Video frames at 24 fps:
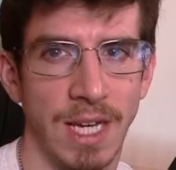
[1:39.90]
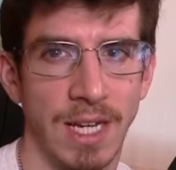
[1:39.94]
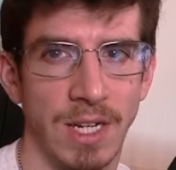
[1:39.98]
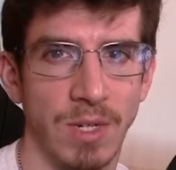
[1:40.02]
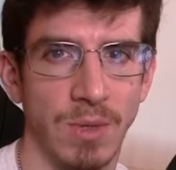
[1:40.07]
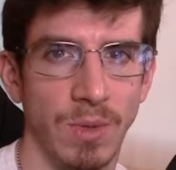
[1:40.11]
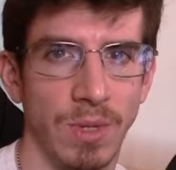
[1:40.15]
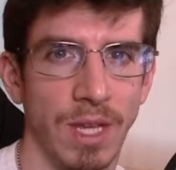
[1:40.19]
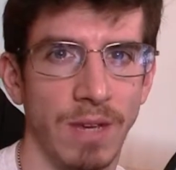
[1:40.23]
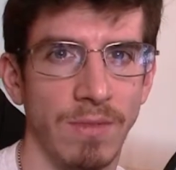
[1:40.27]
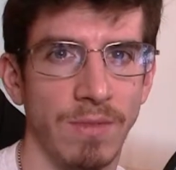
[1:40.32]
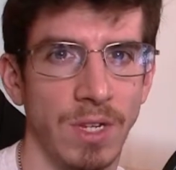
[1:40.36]

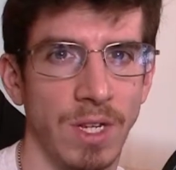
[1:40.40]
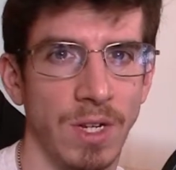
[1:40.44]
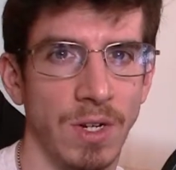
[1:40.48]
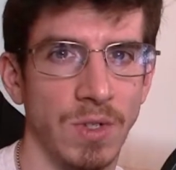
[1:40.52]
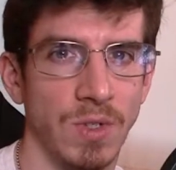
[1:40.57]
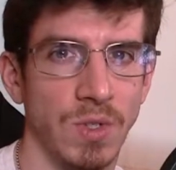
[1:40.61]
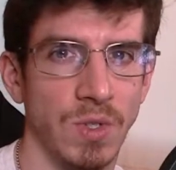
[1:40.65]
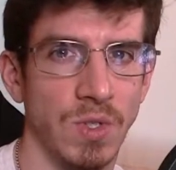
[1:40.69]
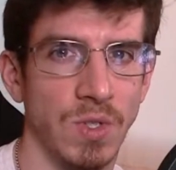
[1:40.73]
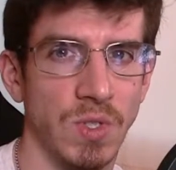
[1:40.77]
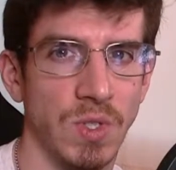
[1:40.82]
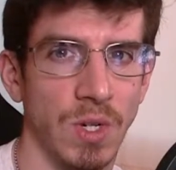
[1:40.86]
11 years
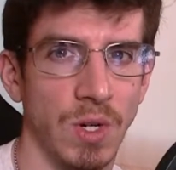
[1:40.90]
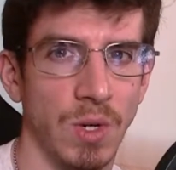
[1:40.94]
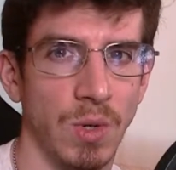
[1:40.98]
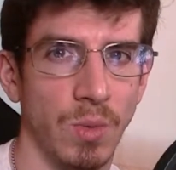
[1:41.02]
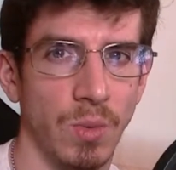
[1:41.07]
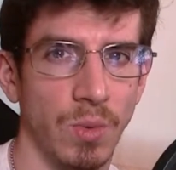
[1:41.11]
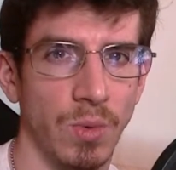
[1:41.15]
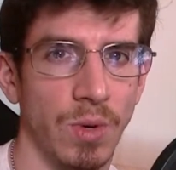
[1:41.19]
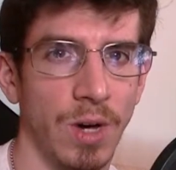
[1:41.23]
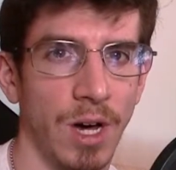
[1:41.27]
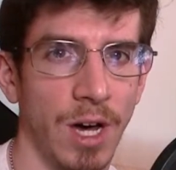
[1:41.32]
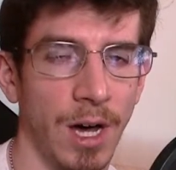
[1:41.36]
or
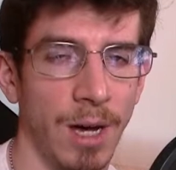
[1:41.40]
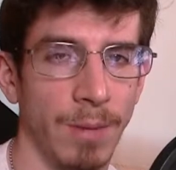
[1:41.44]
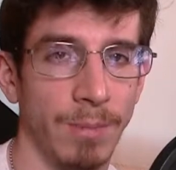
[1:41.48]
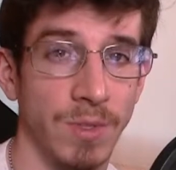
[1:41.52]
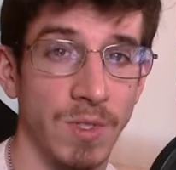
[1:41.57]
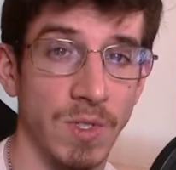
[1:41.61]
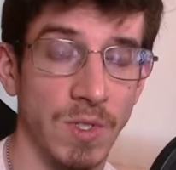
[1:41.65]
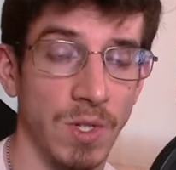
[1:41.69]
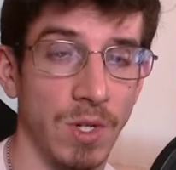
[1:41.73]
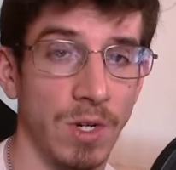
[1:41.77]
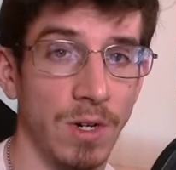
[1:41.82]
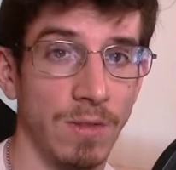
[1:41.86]
so
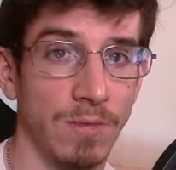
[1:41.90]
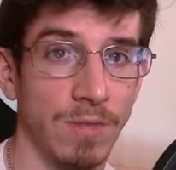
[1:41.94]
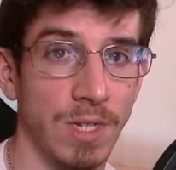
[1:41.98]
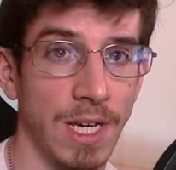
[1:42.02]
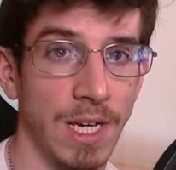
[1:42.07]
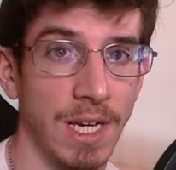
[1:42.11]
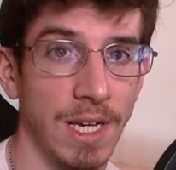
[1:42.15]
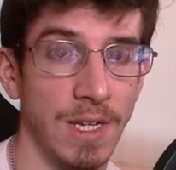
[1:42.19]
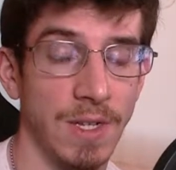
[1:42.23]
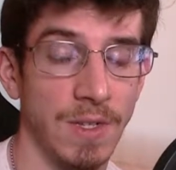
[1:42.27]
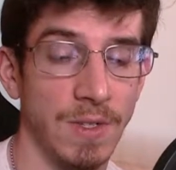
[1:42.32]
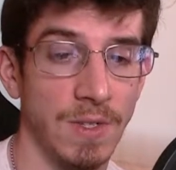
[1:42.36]
served
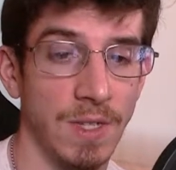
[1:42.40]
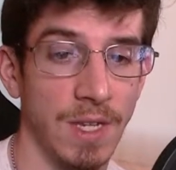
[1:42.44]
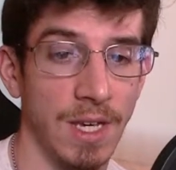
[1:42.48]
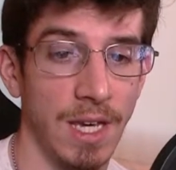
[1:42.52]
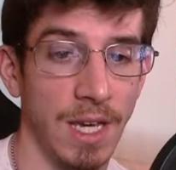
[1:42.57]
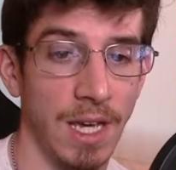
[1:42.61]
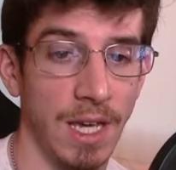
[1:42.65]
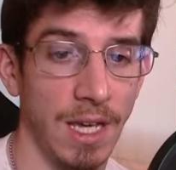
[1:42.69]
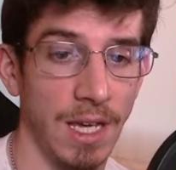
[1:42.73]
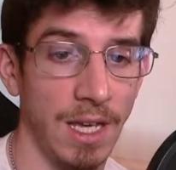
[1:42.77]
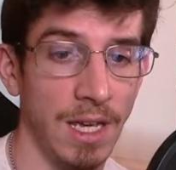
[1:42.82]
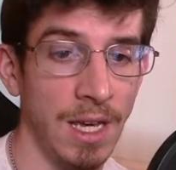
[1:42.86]
as
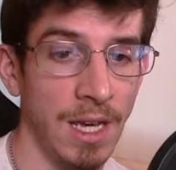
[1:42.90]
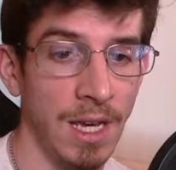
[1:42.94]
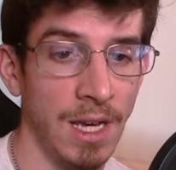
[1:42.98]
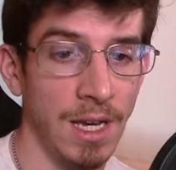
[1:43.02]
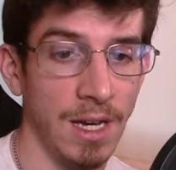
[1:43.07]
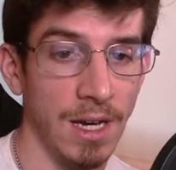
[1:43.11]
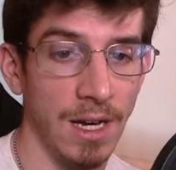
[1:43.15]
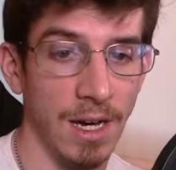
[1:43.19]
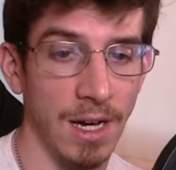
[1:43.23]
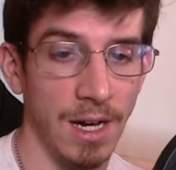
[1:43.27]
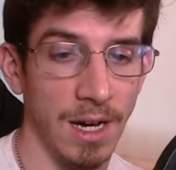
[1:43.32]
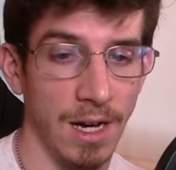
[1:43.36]

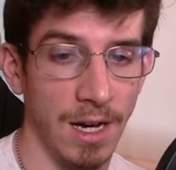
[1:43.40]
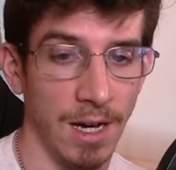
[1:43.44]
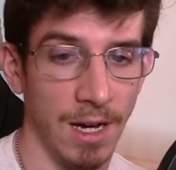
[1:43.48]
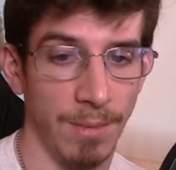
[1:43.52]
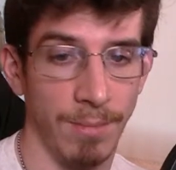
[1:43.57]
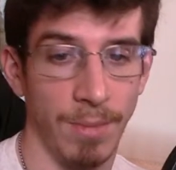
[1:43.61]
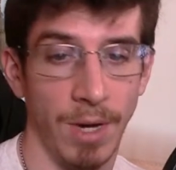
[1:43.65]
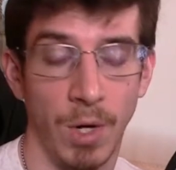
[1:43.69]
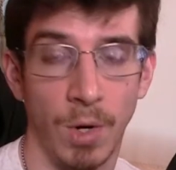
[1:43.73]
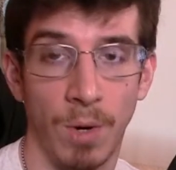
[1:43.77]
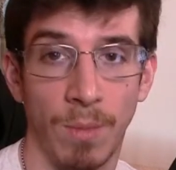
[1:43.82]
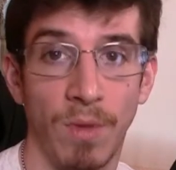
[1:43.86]

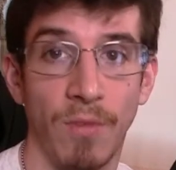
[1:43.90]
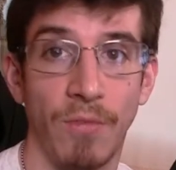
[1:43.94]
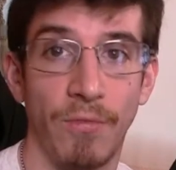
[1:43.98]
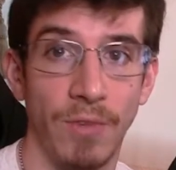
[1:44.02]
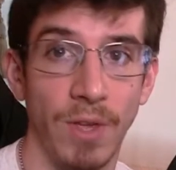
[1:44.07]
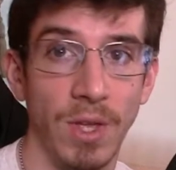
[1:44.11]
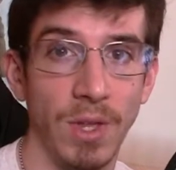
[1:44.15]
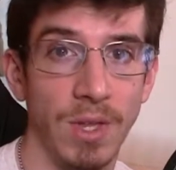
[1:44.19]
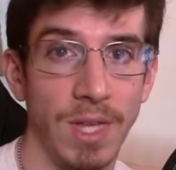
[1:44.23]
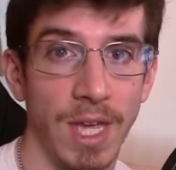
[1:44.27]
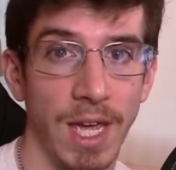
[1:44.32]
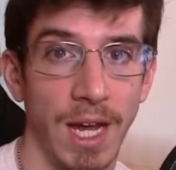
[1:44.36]
my normal
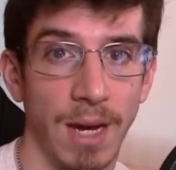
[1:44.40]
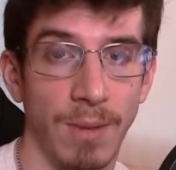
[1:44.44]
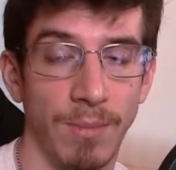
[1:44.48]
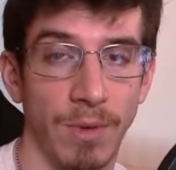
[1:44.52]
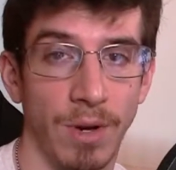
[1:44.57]
field camera